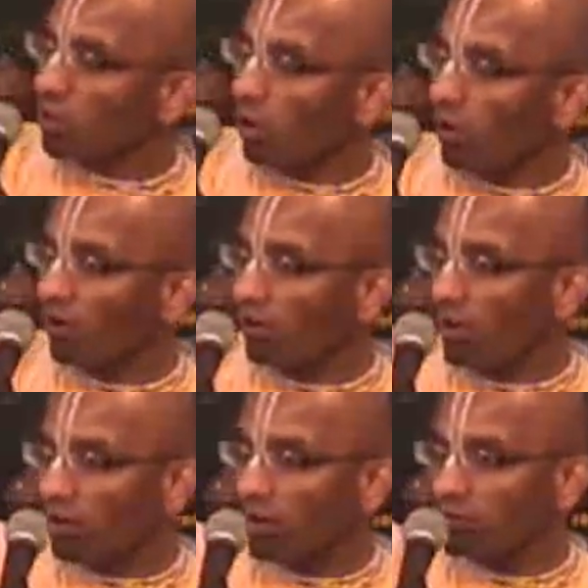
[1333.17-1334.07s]
God,
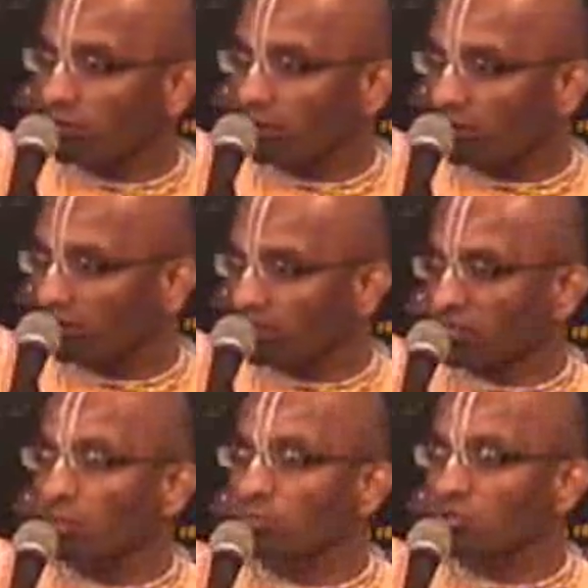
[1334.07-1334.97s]
uh, the, the
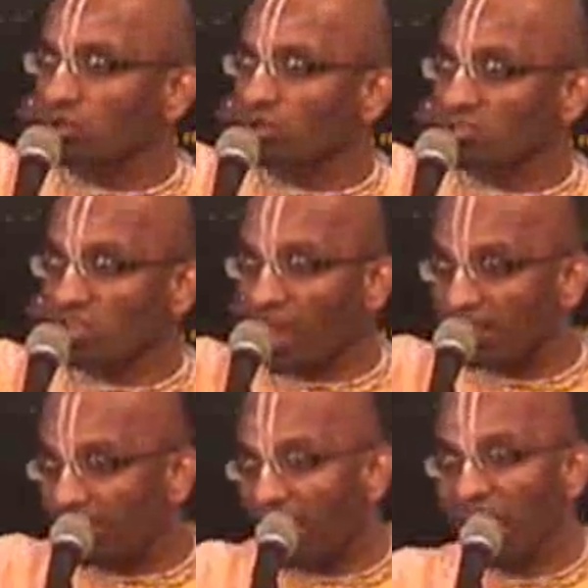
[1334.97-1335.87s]
scriptures,
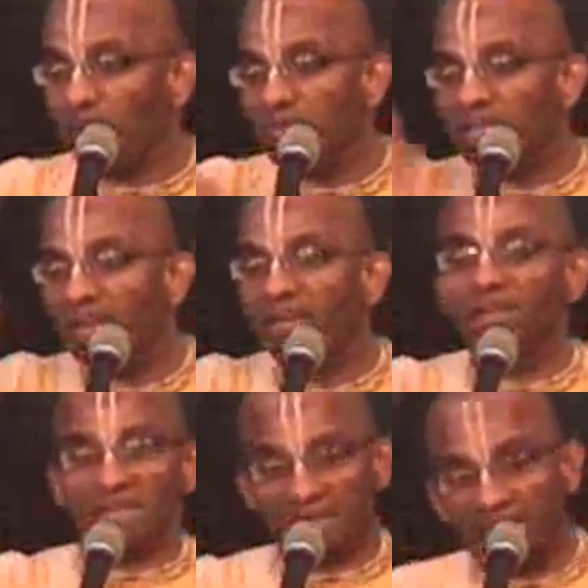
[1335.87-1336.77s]
and there we get
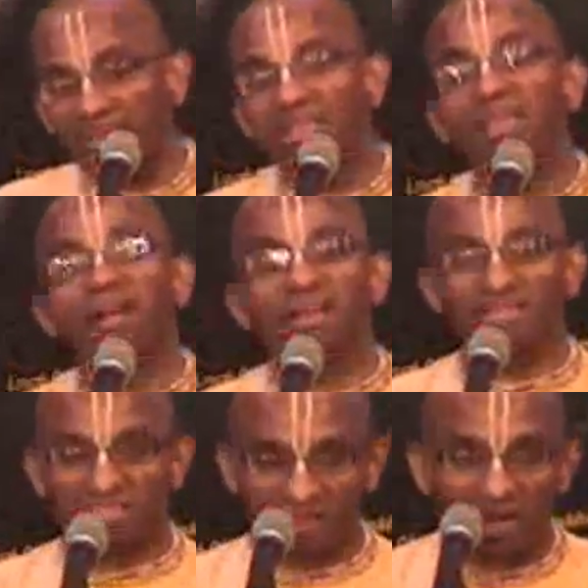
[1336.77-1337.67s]
clearer
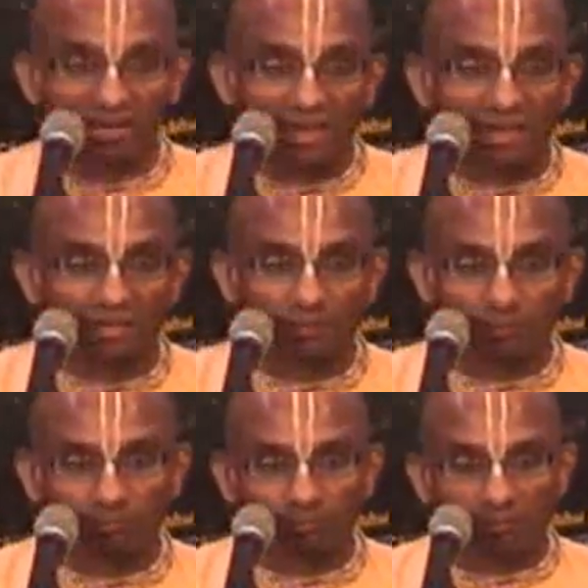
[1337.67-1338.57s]
understanding.
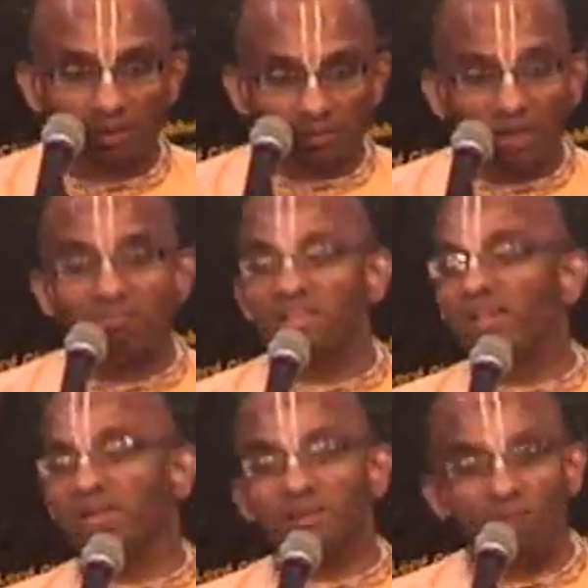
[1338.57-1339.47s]
Then we
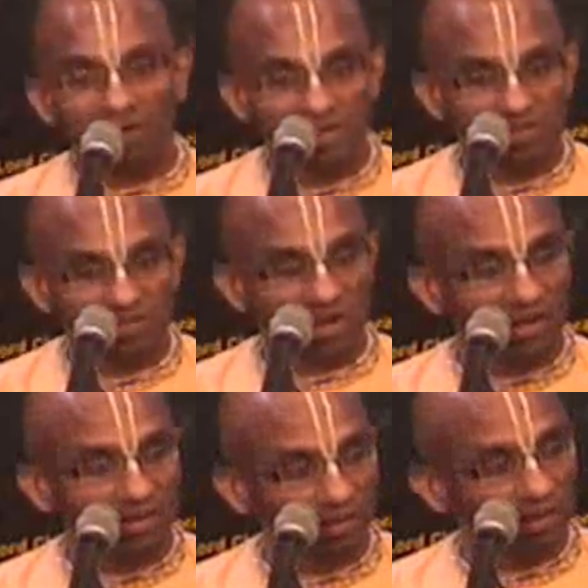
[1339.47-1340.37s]
get deeper
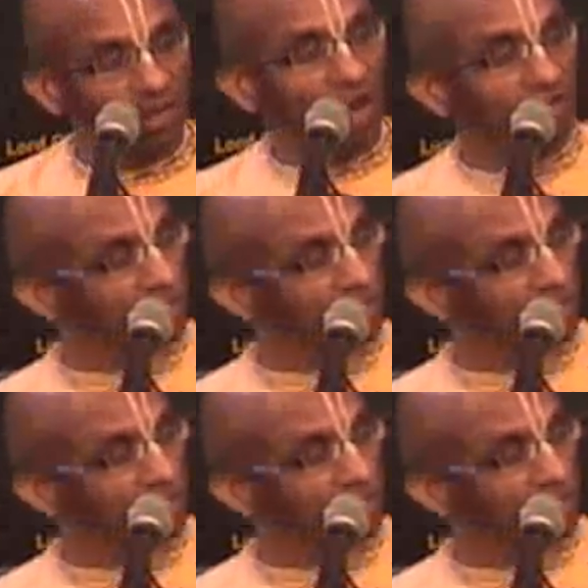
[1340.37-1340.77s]
understanding. And the